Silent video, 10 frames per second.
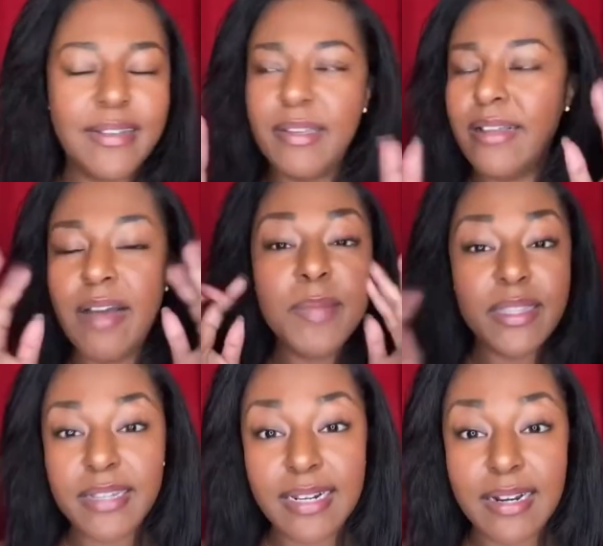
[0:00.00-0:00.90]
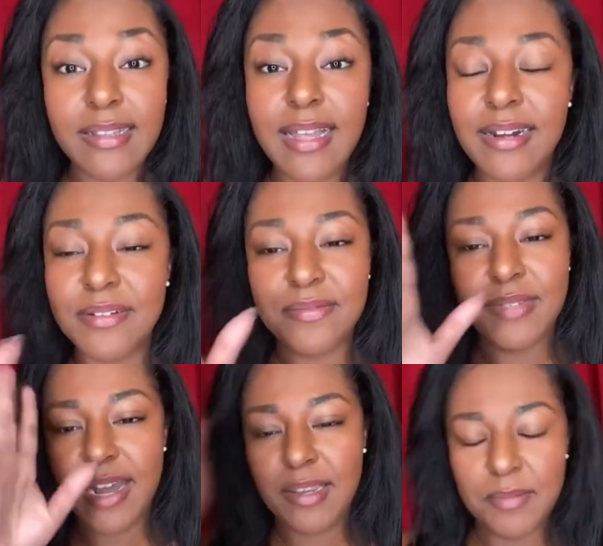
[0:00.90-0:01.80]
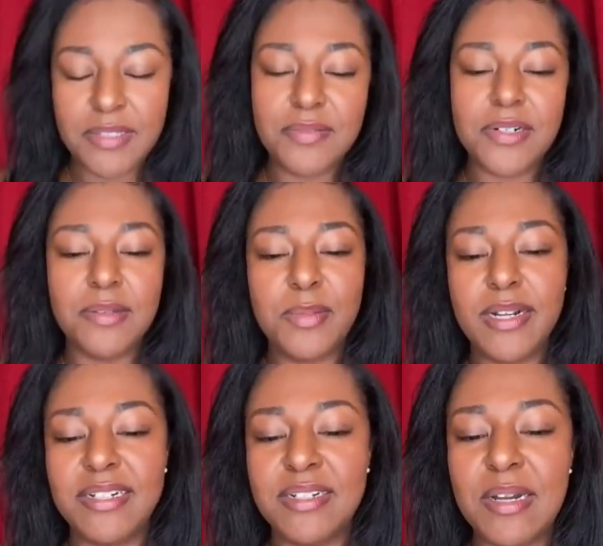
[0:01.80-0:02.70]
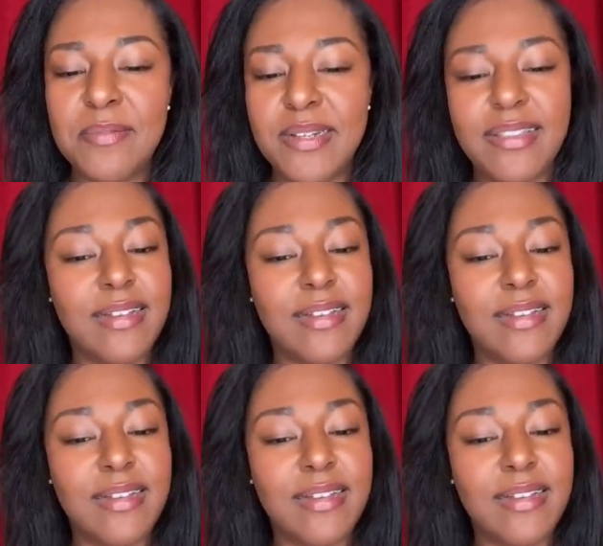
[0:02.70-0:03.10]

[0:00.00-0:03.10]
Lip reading: And I've been looking at a lot of documents for the production company.